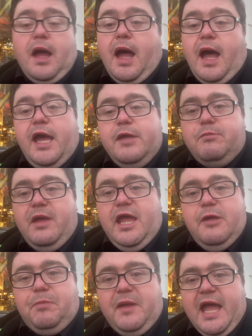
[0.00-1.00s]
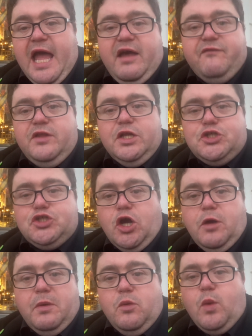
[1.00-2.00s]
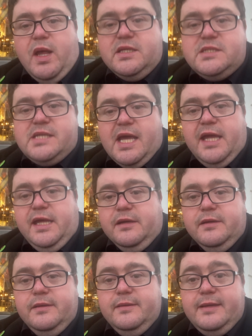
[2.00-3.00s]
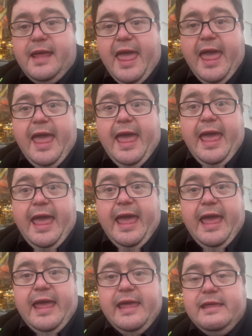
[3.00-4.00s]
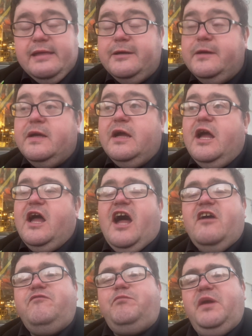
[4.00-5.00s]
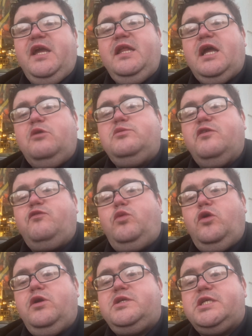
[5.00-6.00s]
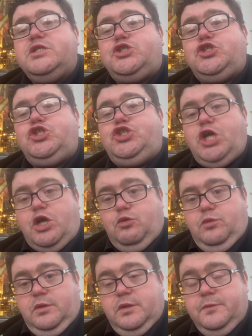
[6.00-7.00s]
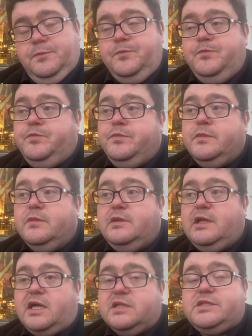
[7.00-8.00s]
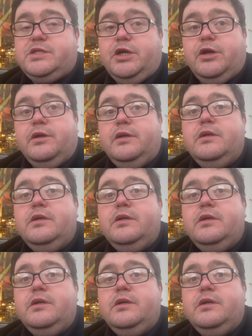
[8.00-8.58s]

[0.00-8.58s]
I may be having a job on Wednesday. Yay! I've been out of work since June last year.